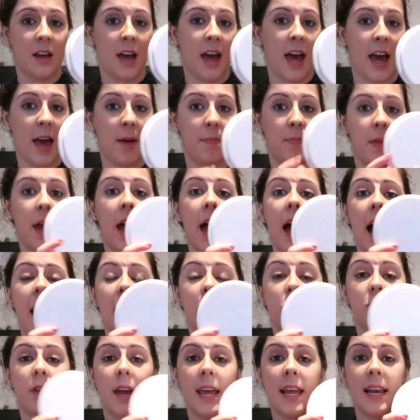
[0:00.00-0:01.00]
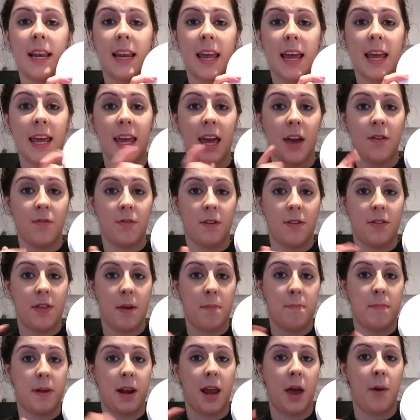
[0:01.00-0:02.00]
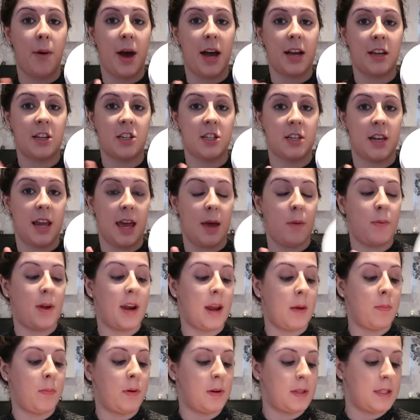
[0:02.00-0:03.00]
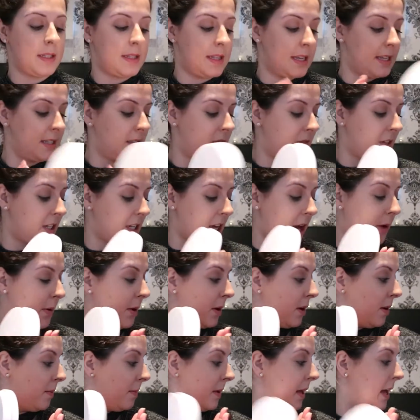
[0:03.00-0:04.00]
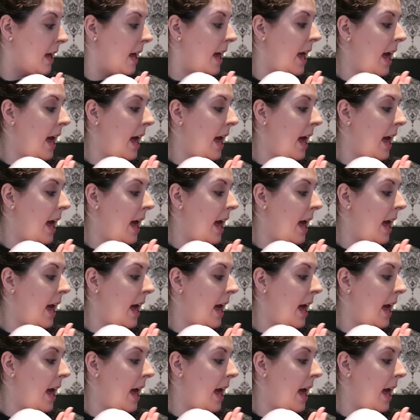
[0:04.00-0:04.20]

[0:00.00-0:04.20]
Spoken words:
I'll try and link everything below actually when I put this video up.